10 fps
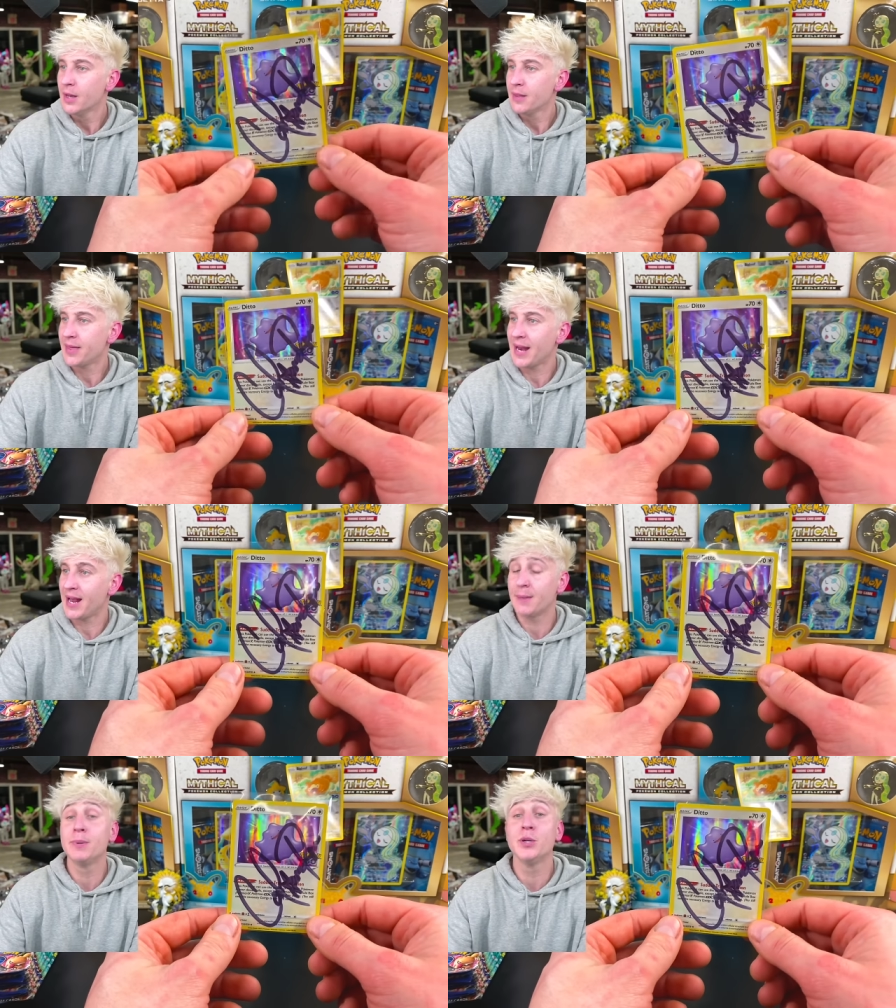that
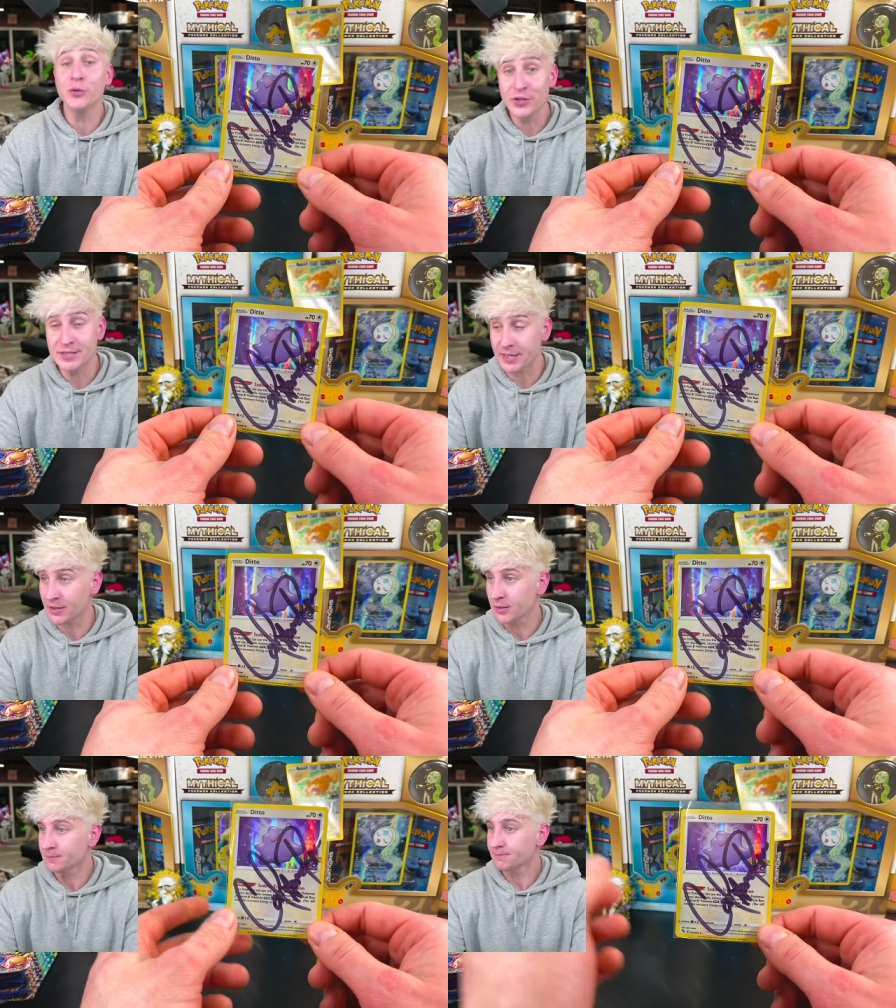had a Badoofi
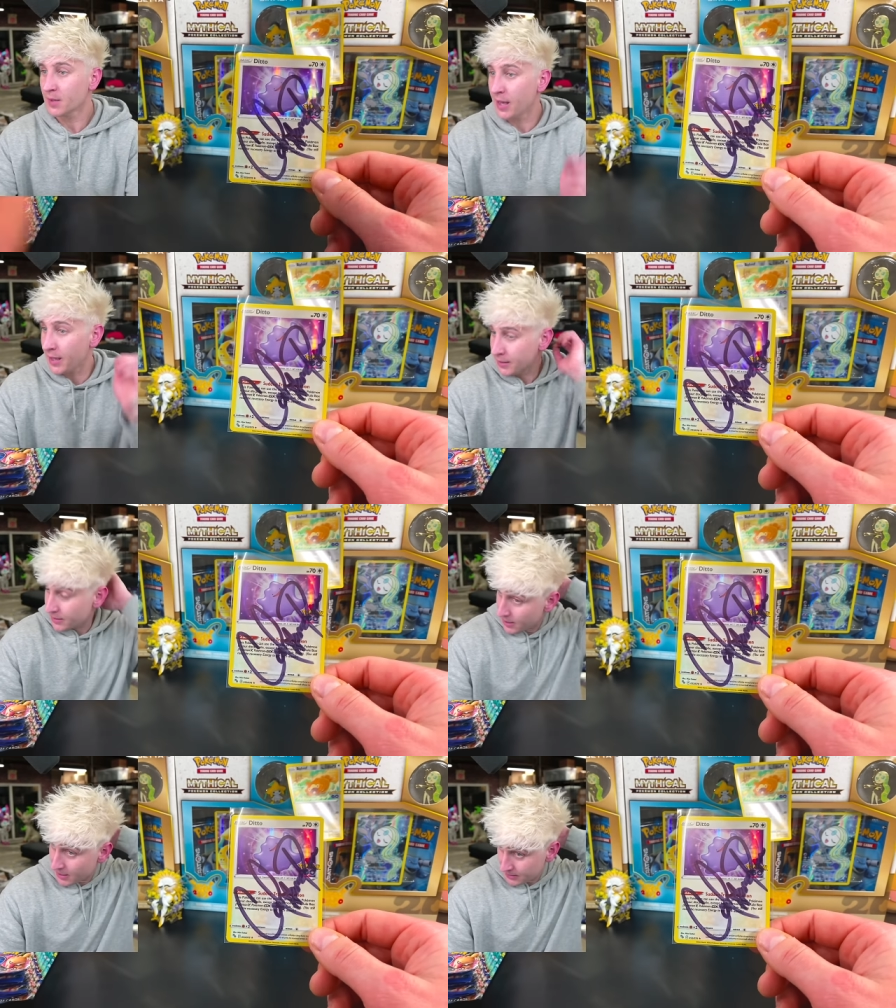sticker, and
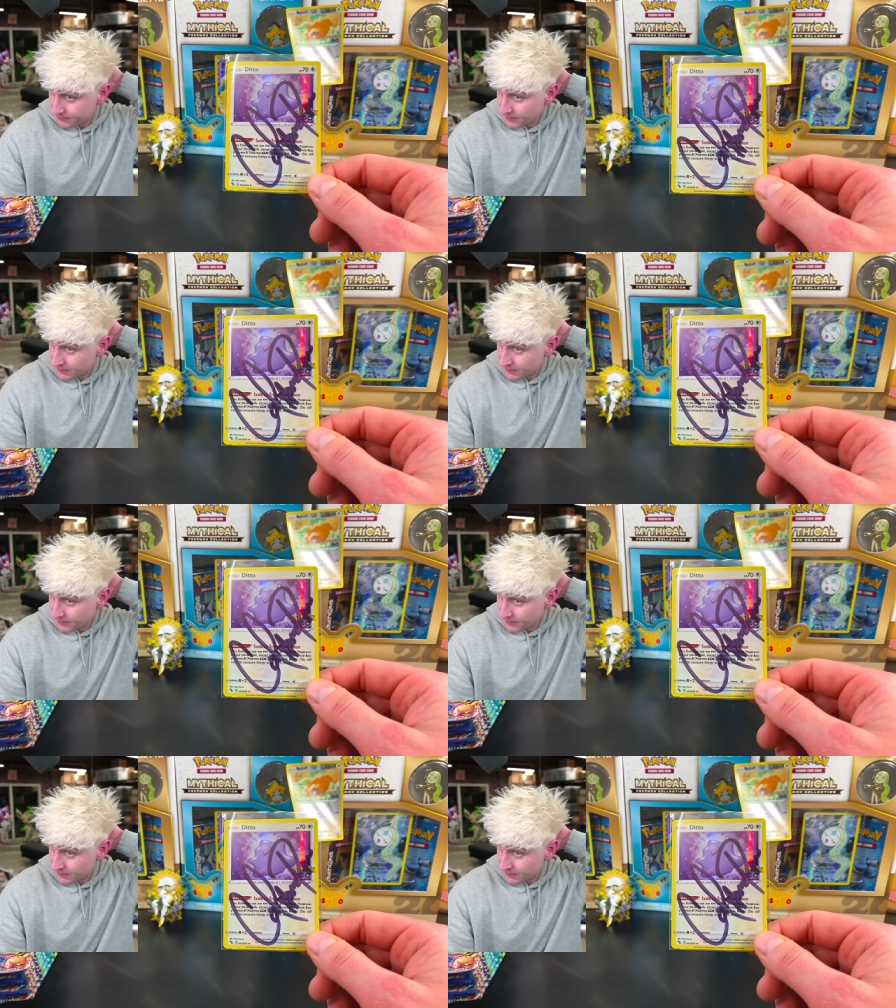uh,